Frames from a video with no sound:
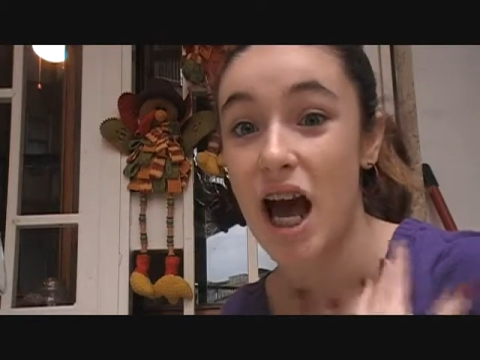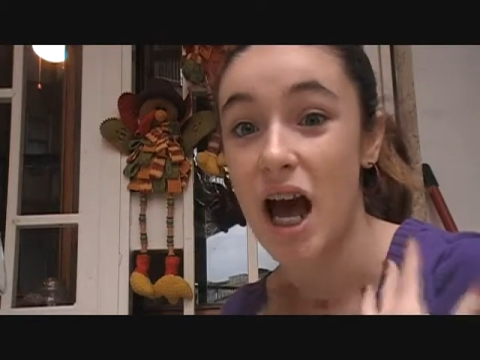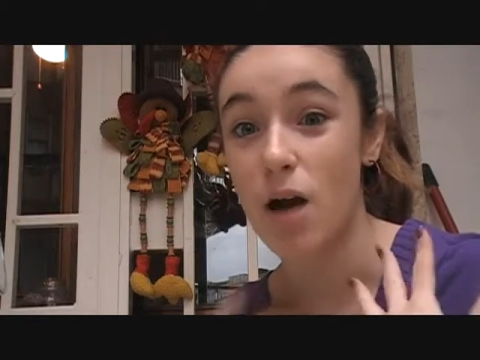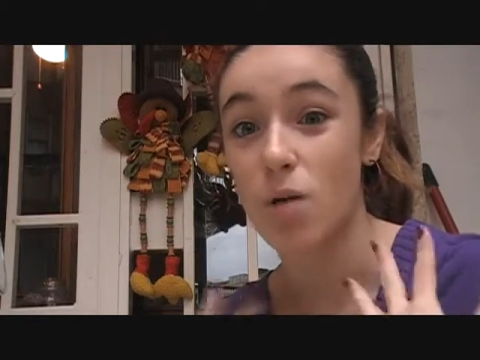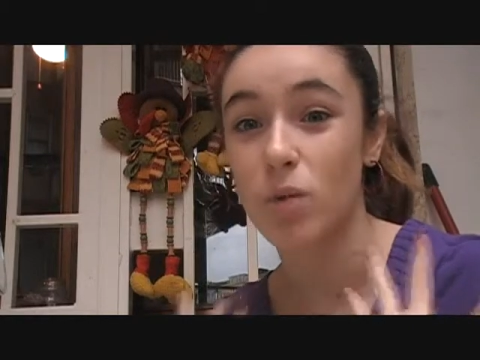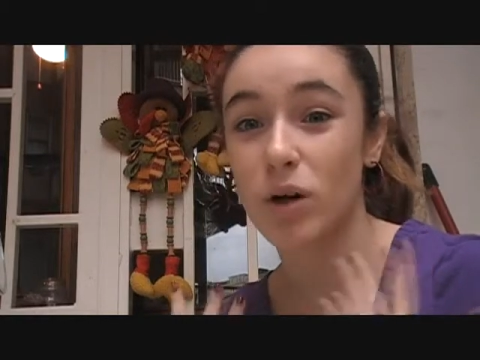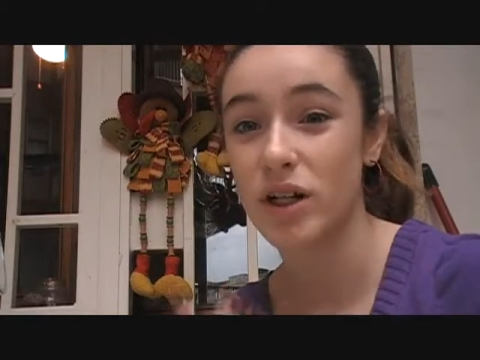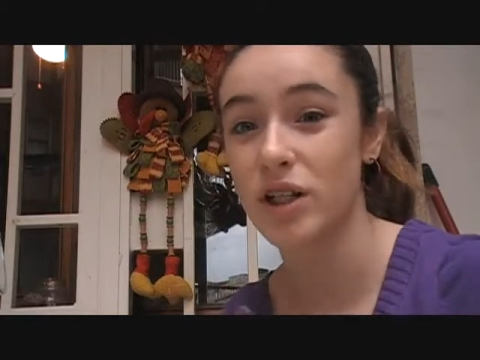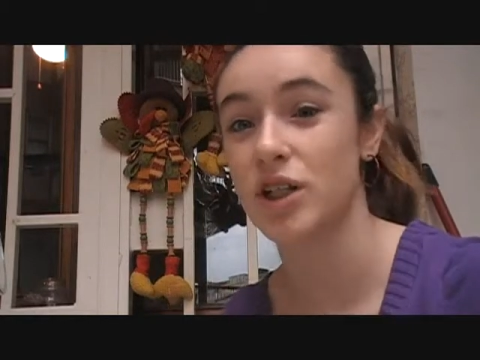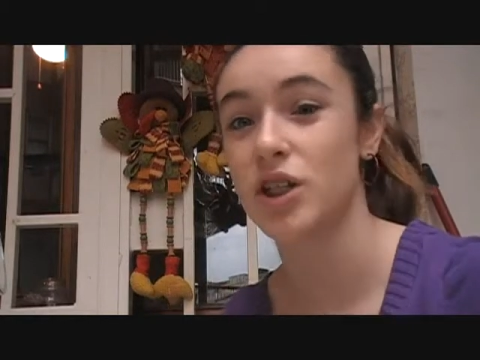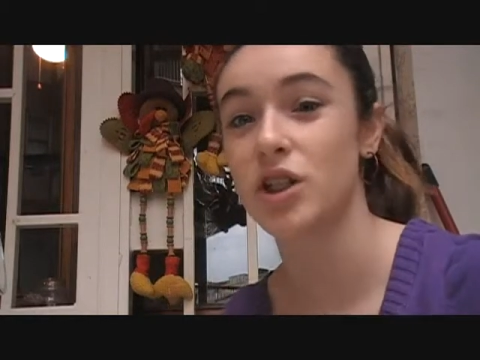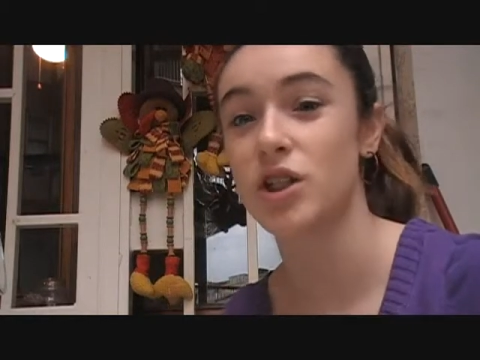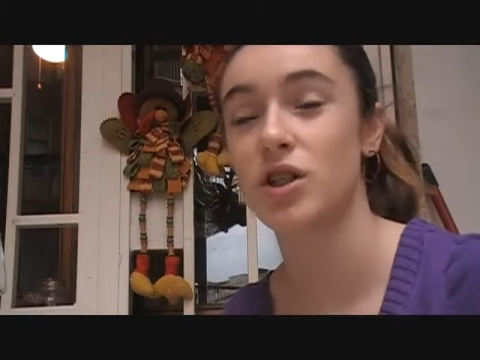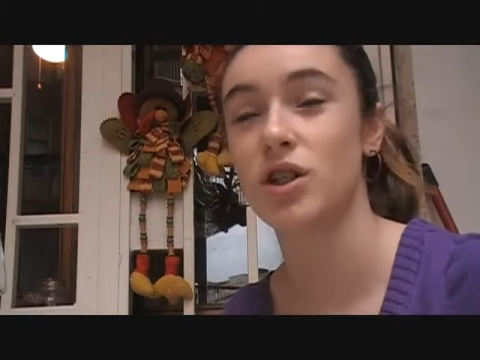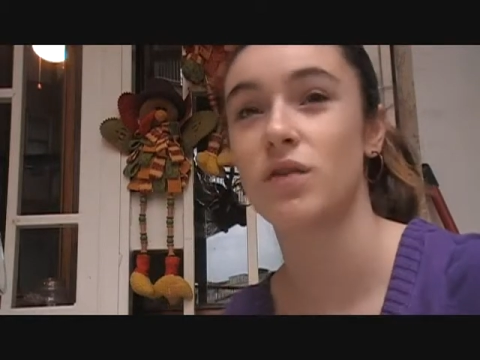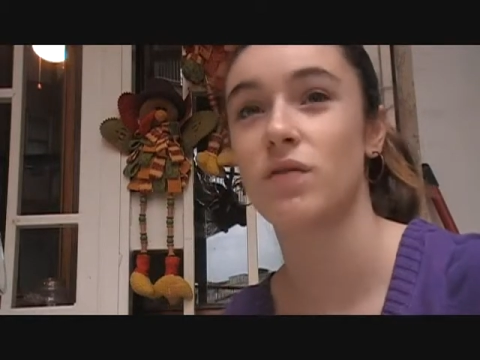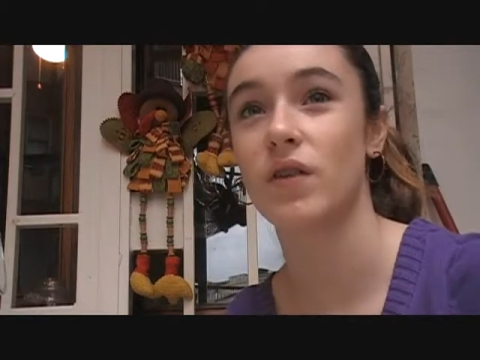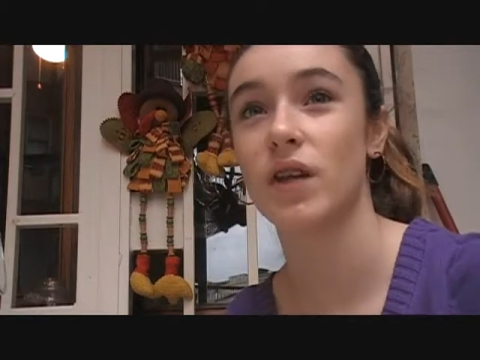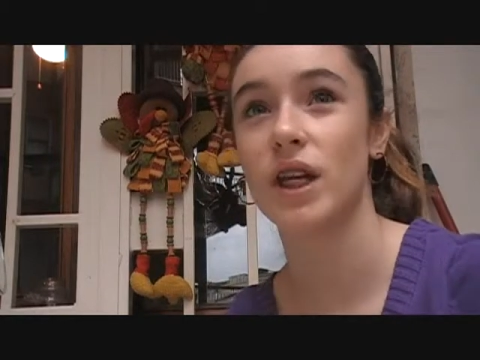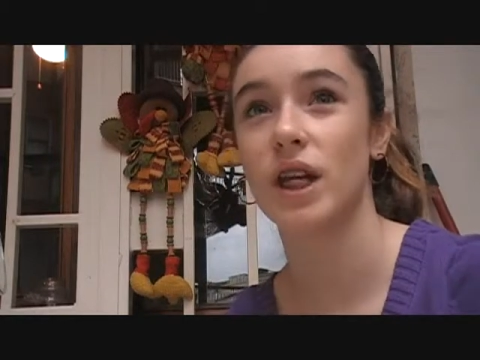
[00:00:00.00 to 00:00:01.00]
I wanted to do
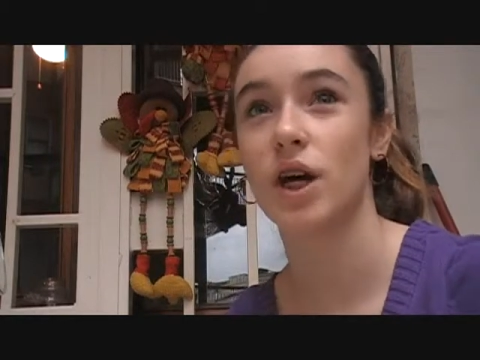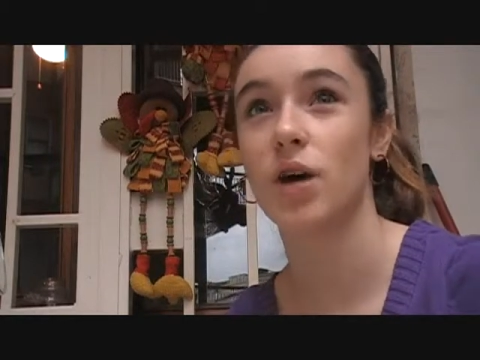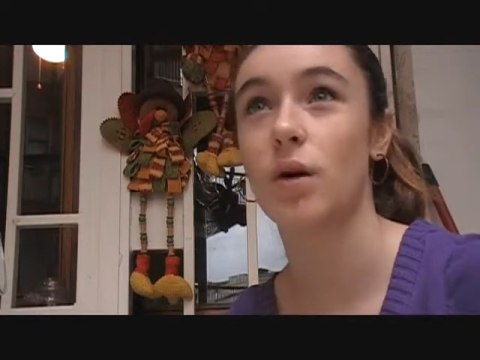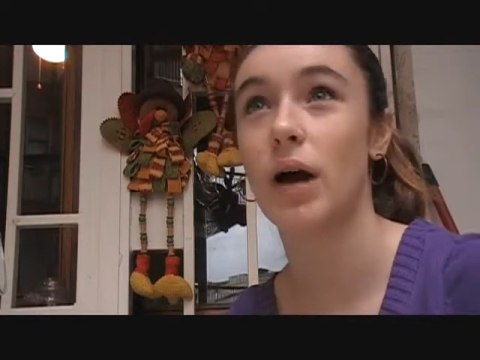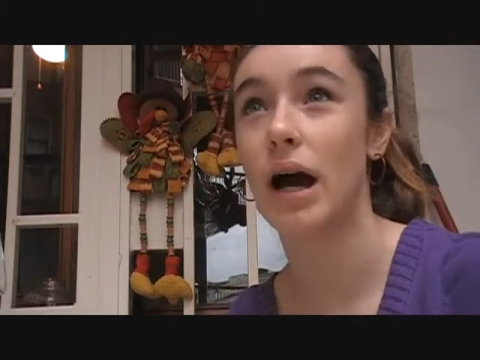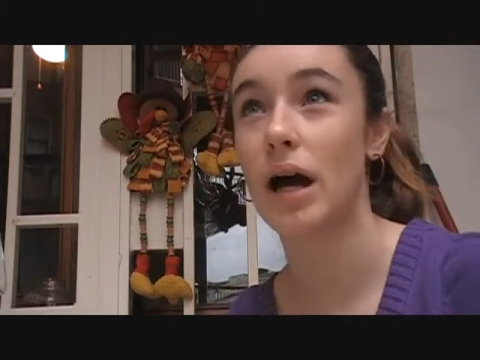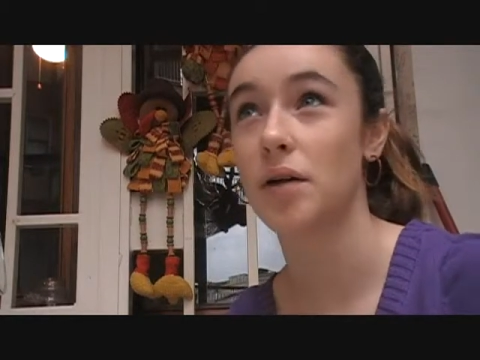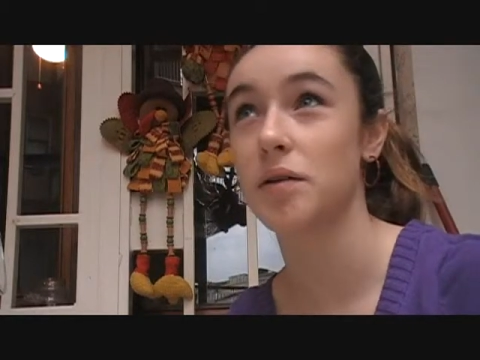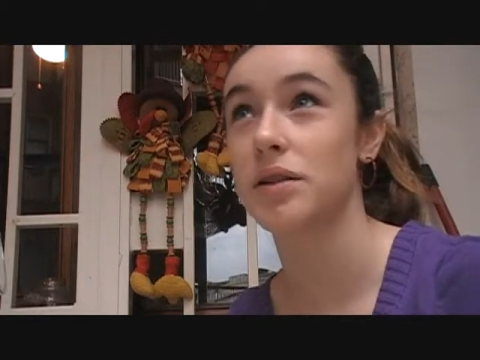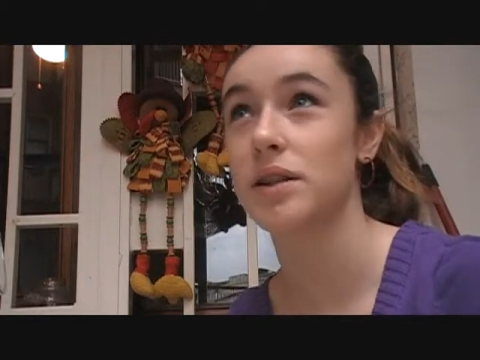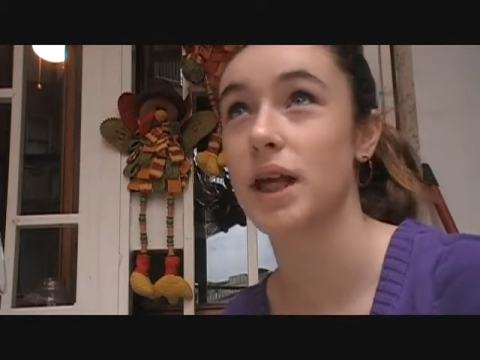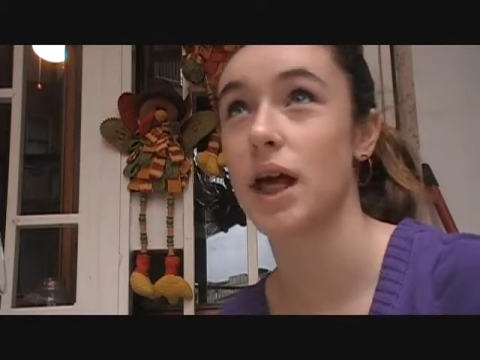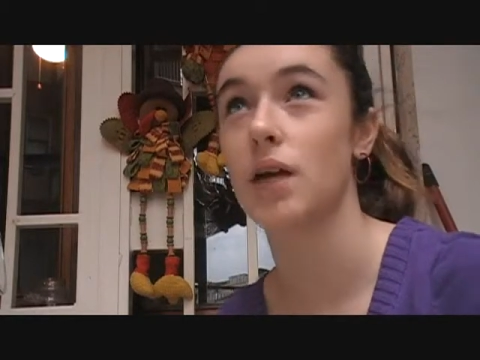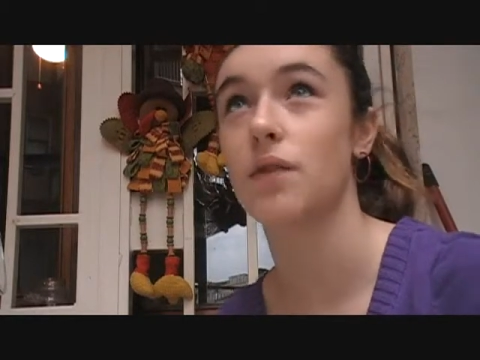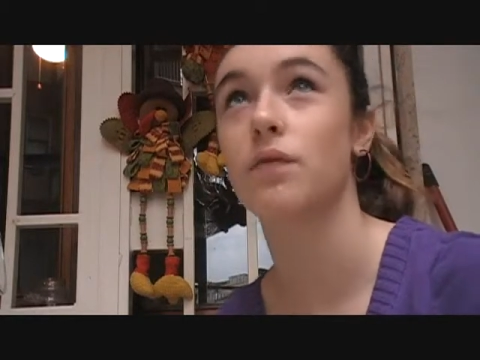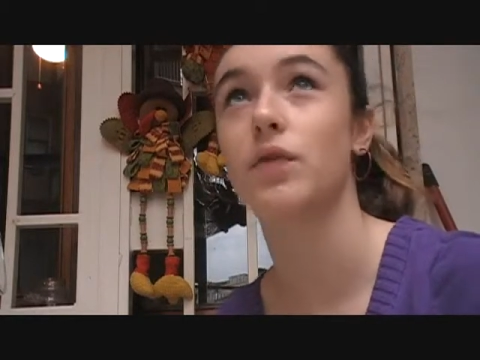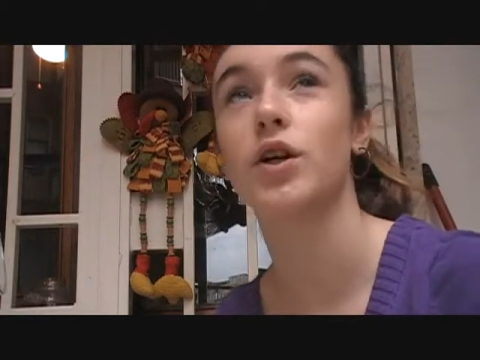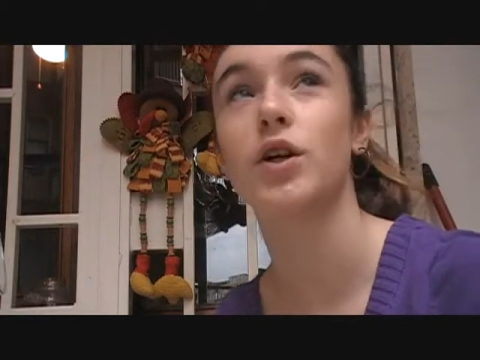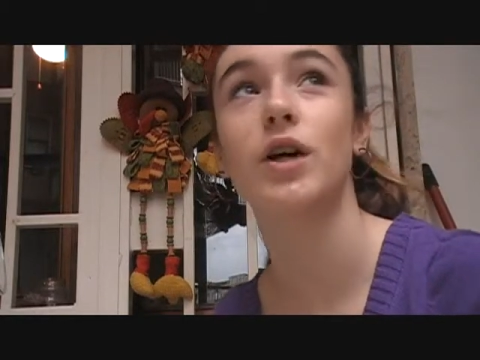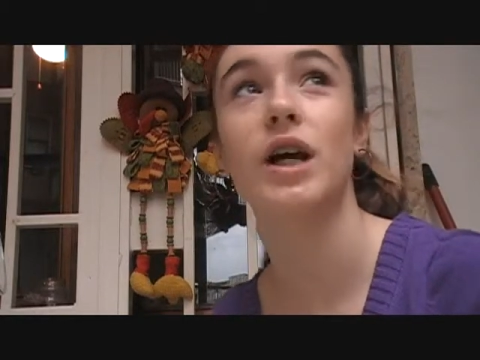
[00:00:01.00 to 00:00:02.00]
this video
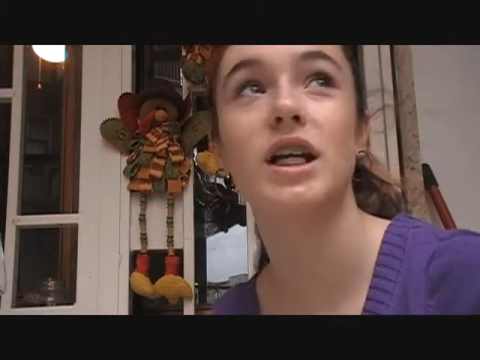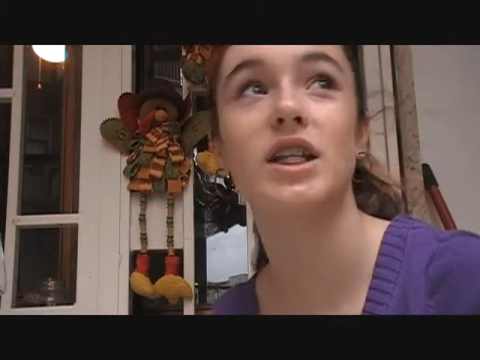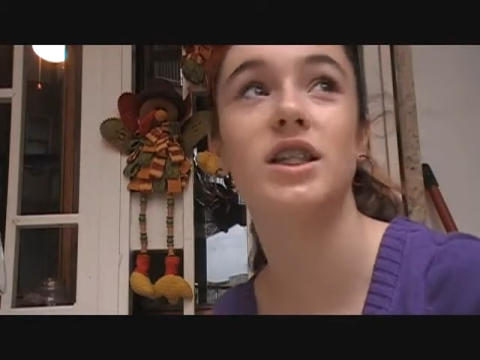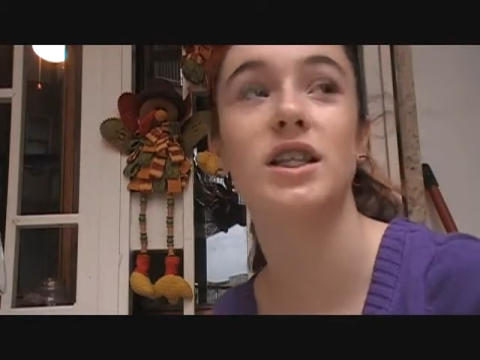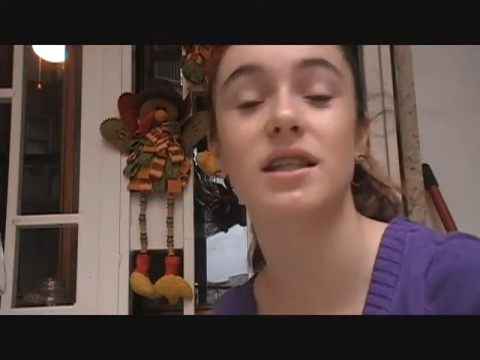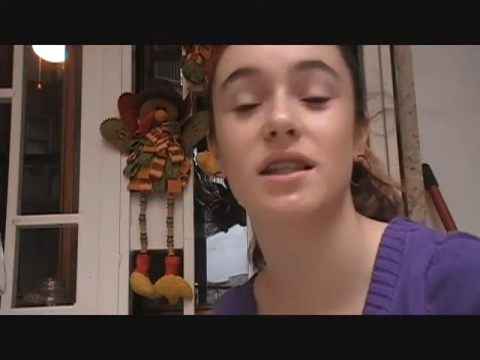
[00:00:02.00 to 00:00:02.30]
outside for you guys,